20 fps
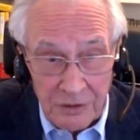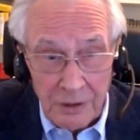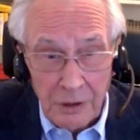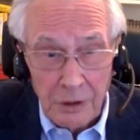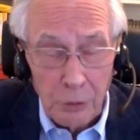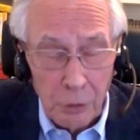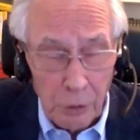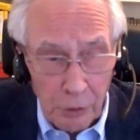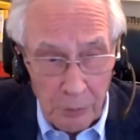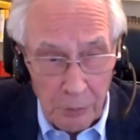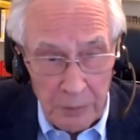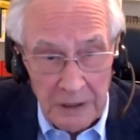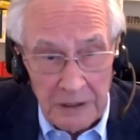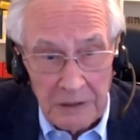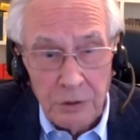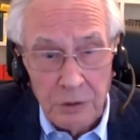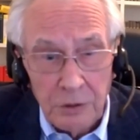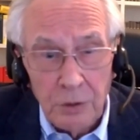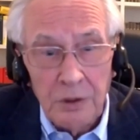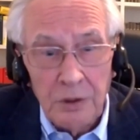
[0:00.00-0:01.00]
The European
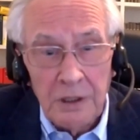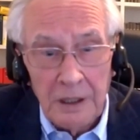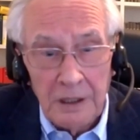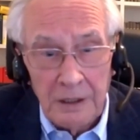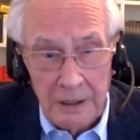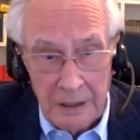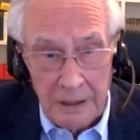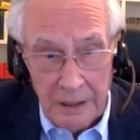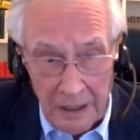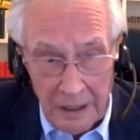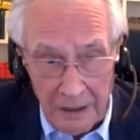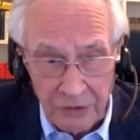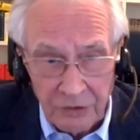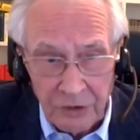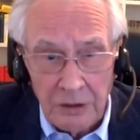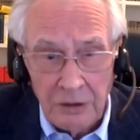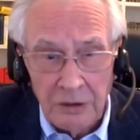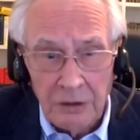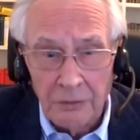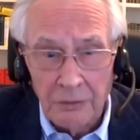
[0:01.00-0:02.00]
Union has
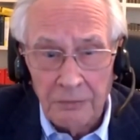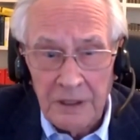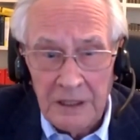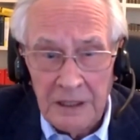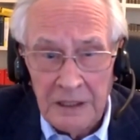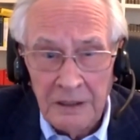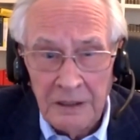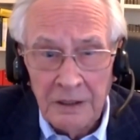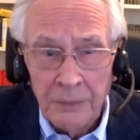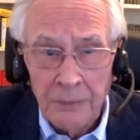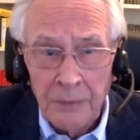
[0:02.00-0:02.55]
intervened,